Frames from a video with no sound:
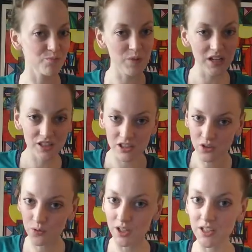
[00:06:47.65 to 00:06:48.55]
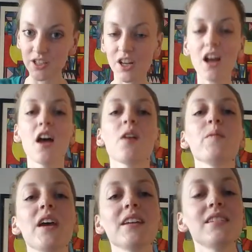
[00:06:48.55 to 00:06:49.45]
Be sure to
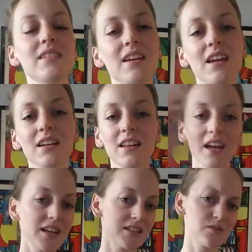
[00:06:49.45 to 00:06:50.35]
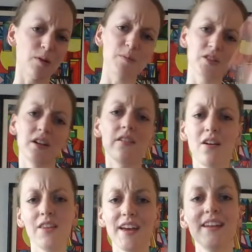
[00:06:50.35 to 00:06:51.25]
comment and like and subscribe, share, and
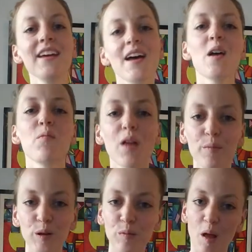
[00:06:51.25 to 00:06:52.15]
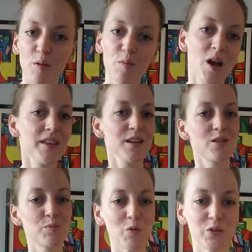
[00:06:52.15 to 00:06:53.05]
all that blah blah blah blah blah that you're
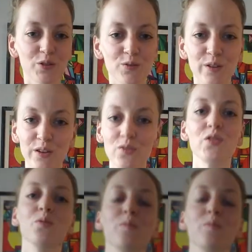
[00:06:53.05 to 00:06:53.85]
supposed to do with YouTube.